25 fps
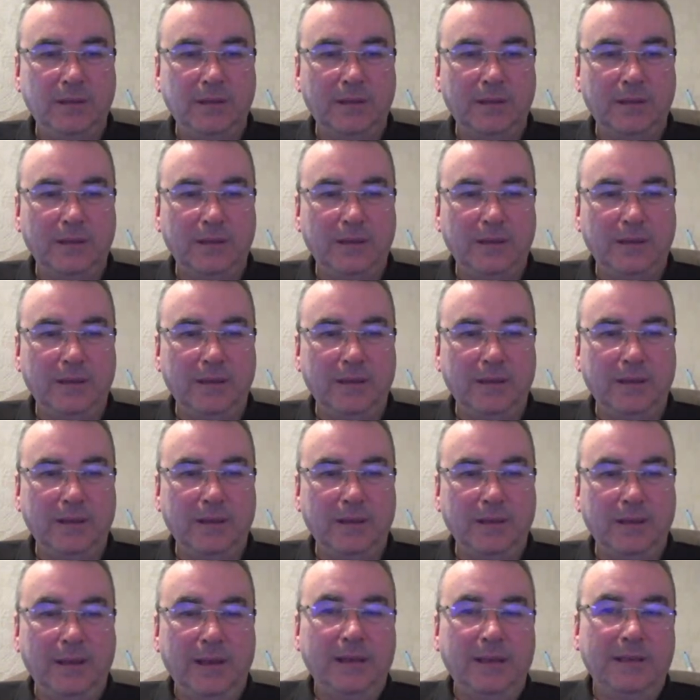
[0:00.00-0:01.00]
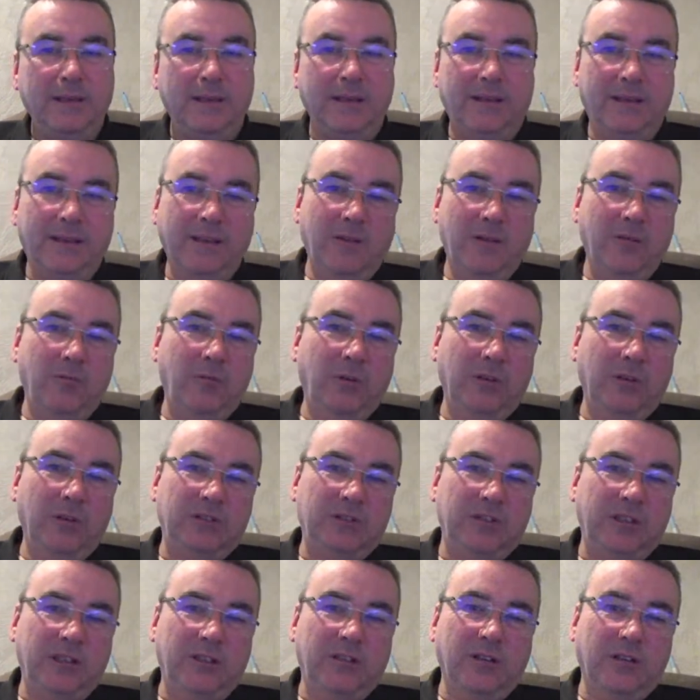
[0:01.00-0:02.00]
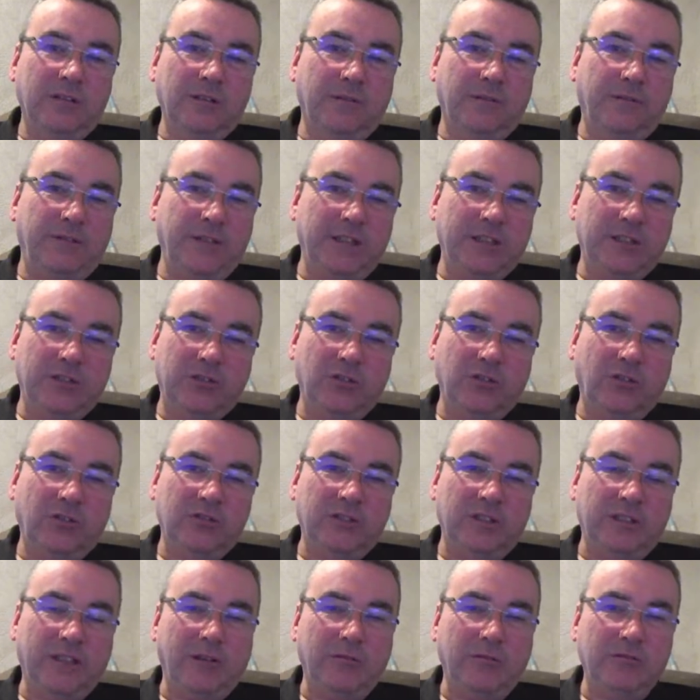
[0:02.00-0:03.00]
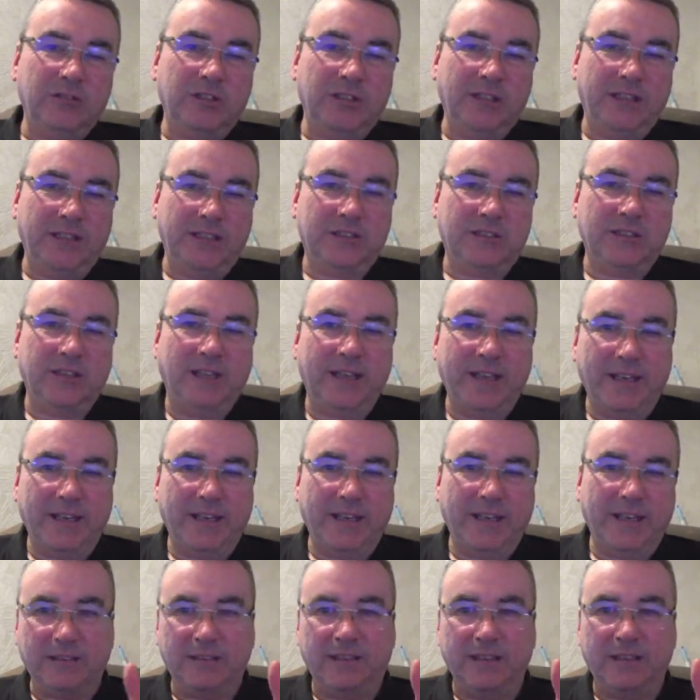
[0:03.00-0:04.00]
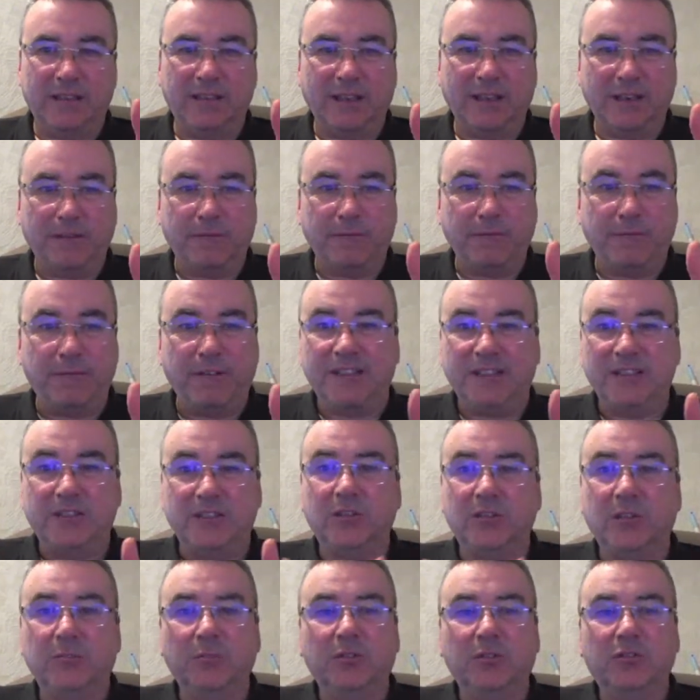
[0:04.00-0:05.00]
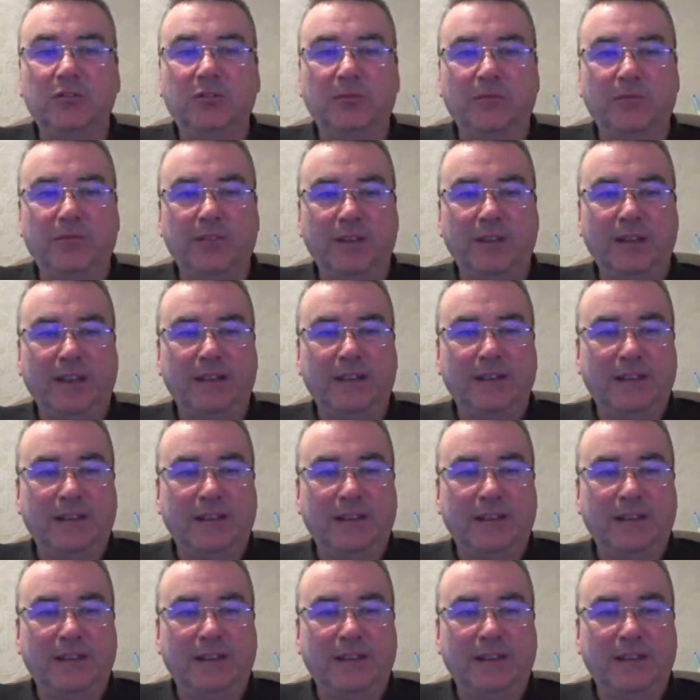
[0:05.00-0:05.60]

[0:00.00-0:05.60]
Yeah, you'd think once they got the fish sorted out in each lake that they'd like fence them or something like